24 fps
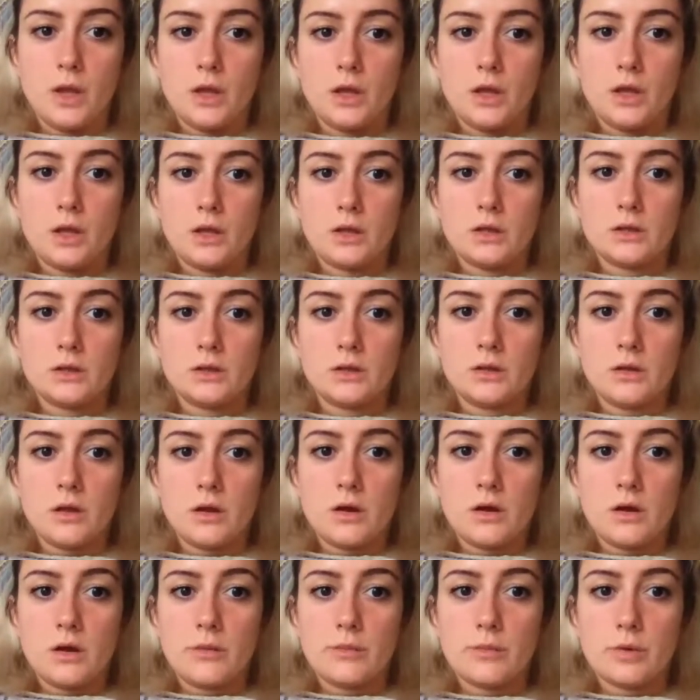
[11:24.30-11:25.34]
It
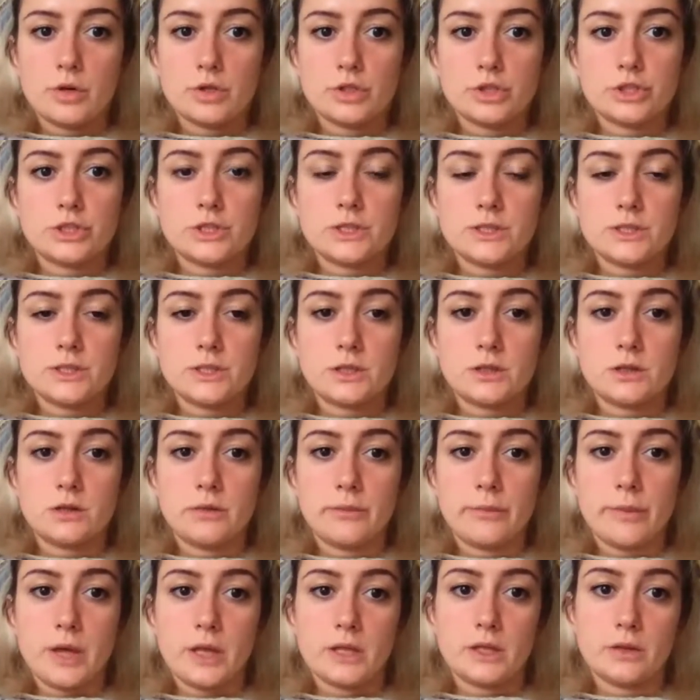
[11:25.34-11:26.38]
emerged as an
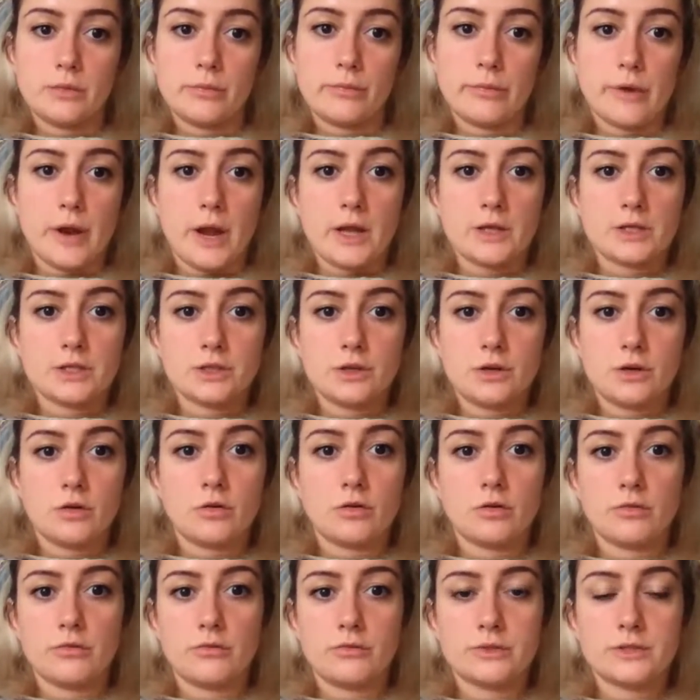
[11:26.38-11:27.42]
independent branch
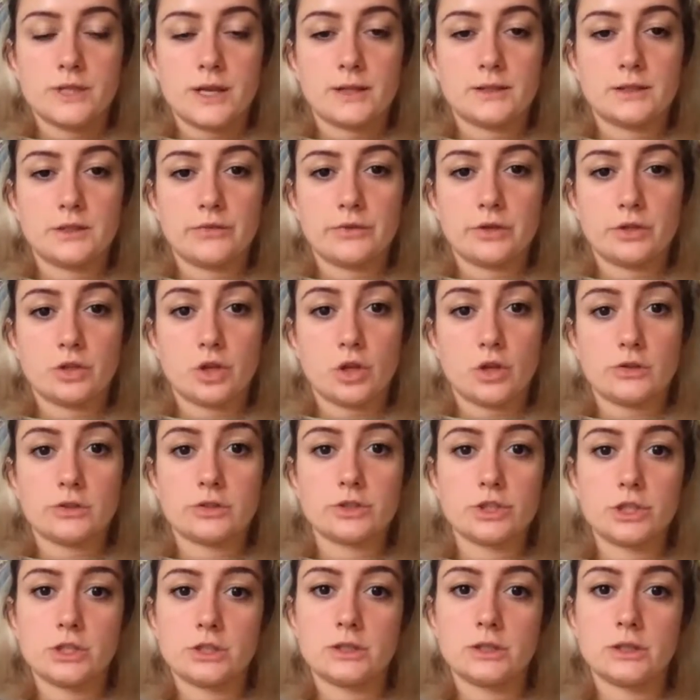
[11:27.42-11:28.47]
of scientific
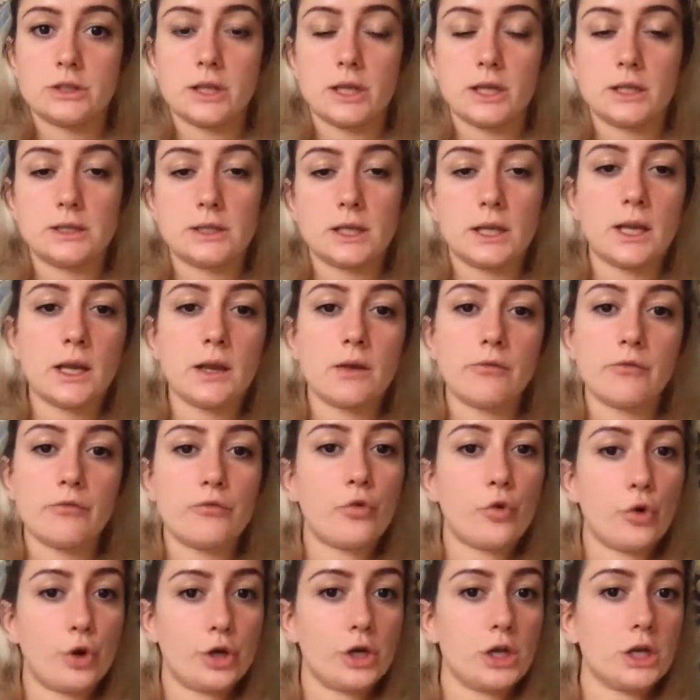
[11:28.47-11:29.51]
knowledge in the late
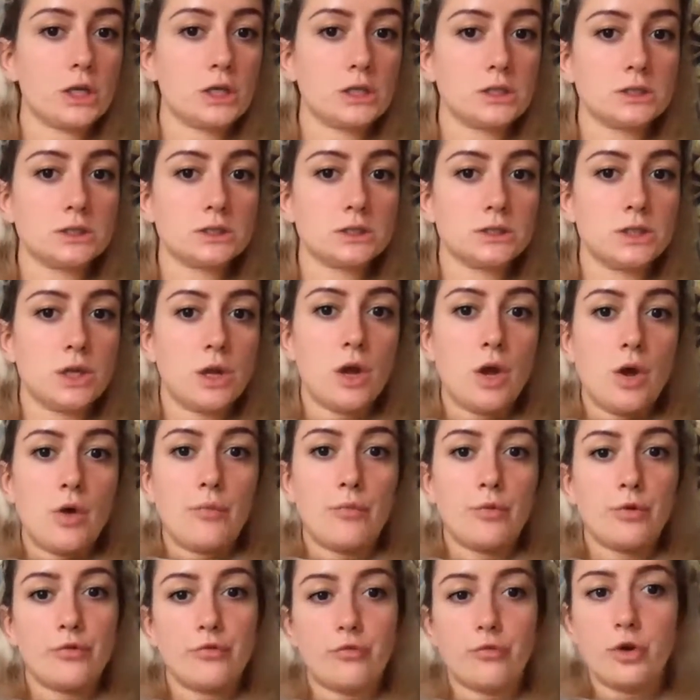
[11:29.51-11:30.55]
1940s.
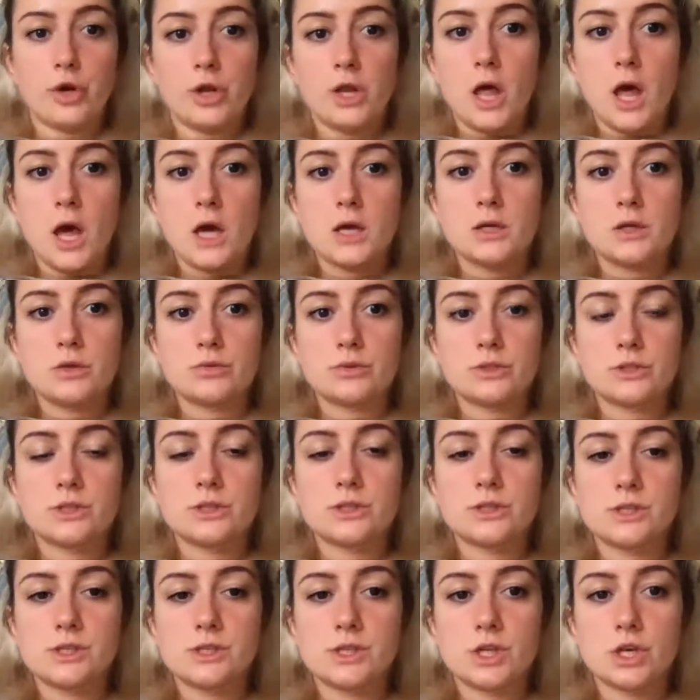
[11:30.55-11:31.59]
Before that, it was
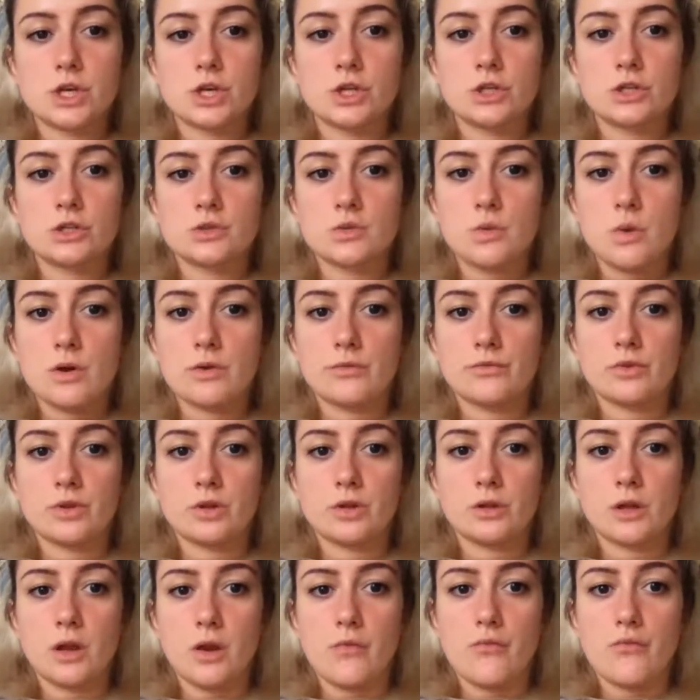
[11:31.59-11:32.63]
considered as one of
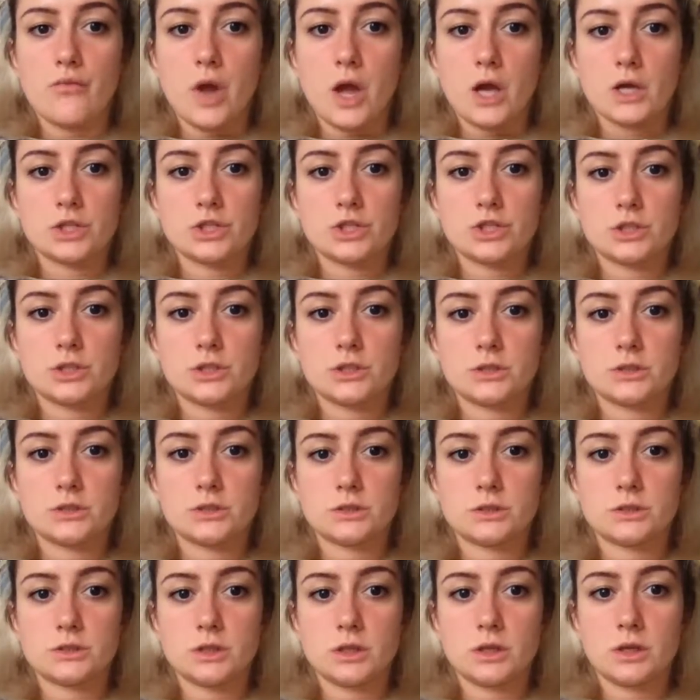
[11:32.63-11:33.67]
the
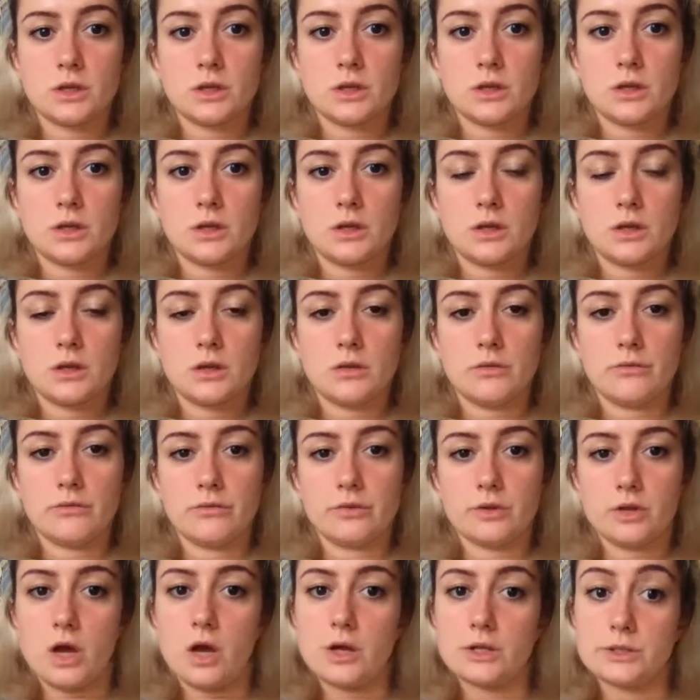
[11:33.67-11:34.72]
directions in
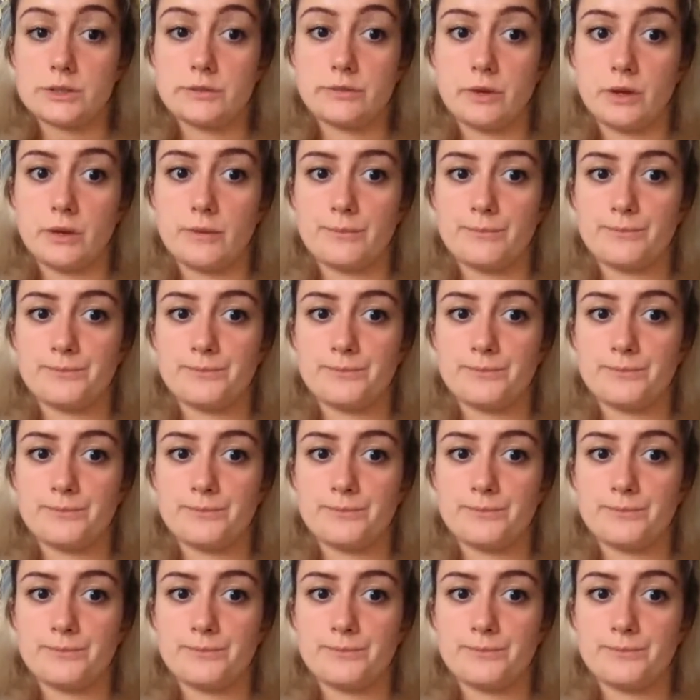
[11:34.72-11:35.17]
philosophy.